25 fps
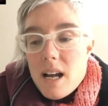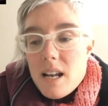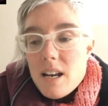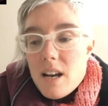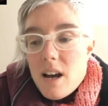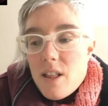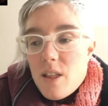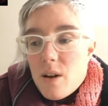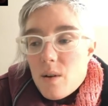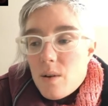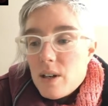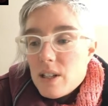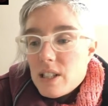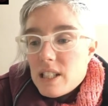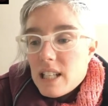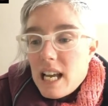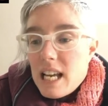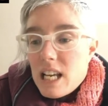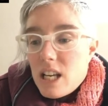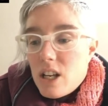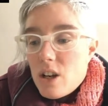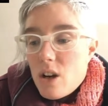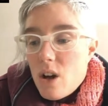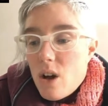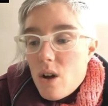In other words,
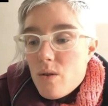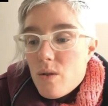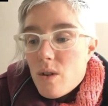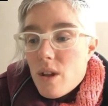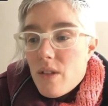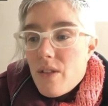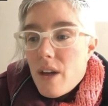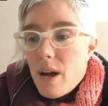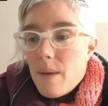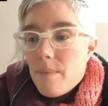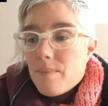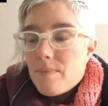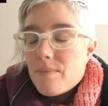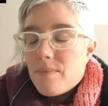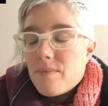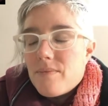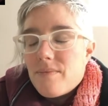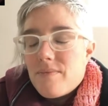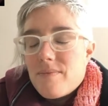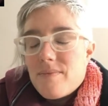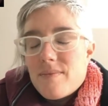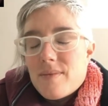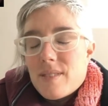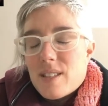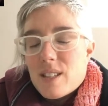like,
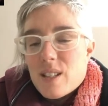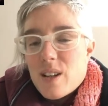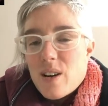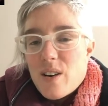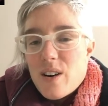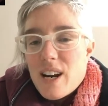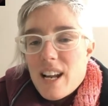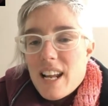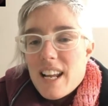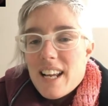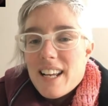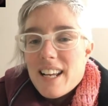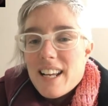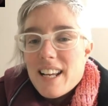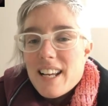sorry,